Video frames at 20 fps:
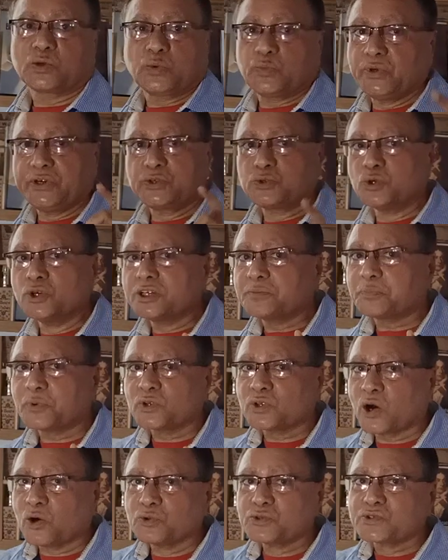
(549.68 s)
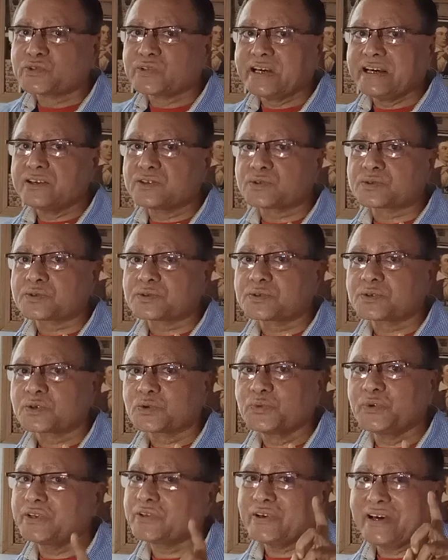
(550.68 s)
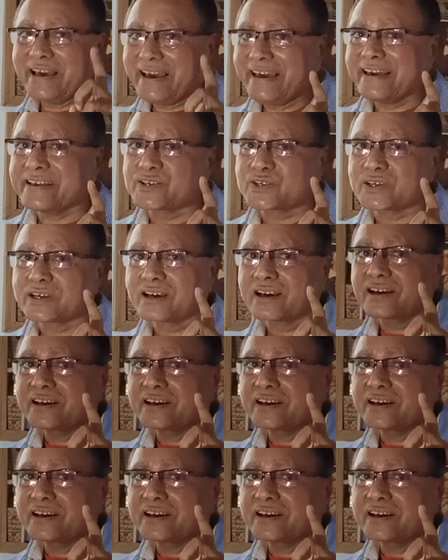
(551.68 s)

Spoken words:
We don't pronounce this with H.